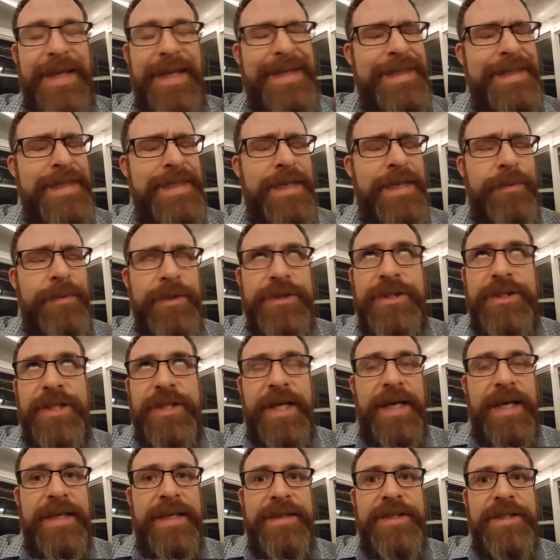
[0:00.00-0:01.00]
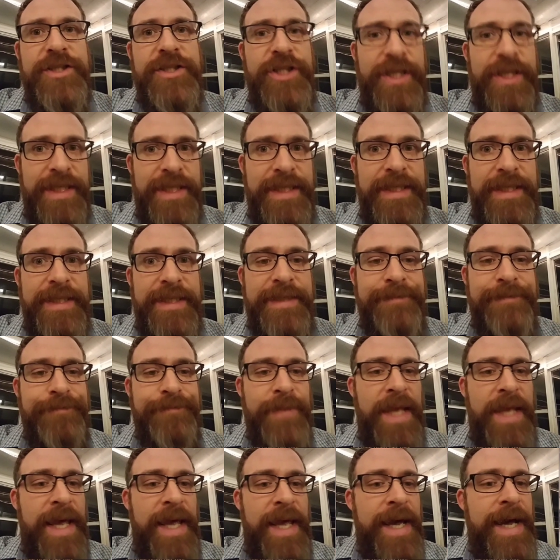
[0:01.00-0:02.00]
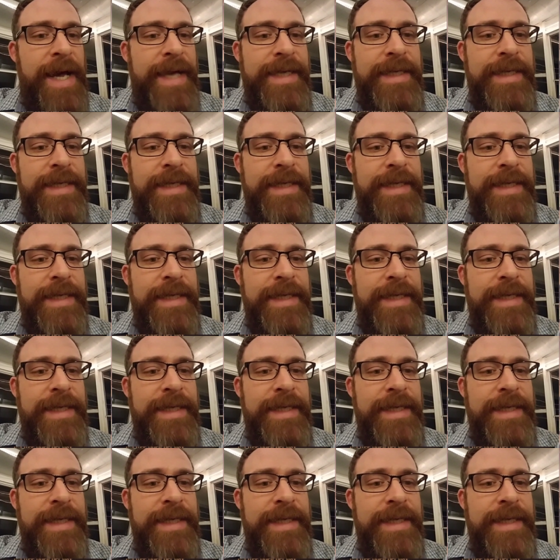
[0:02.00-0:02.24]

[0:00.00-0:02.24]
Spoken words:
and double check that you need it. I